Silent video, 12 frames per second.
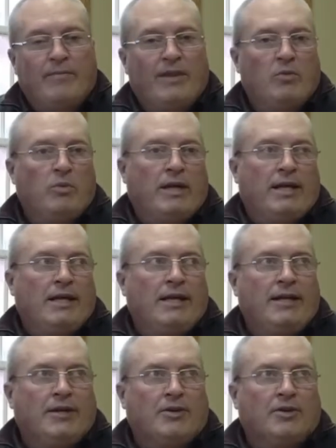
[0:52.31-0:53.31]
we
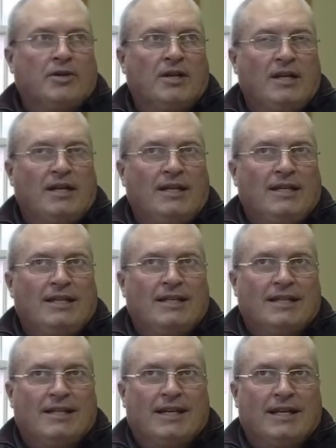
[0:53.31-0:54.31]
hear
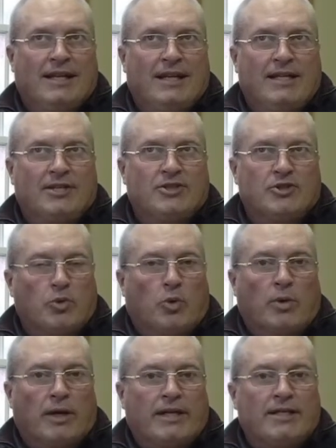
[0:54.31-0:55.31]
uh, these
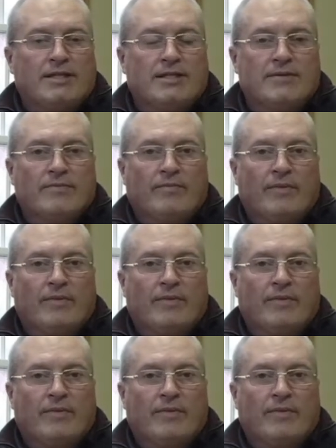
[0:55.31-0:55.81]
stories.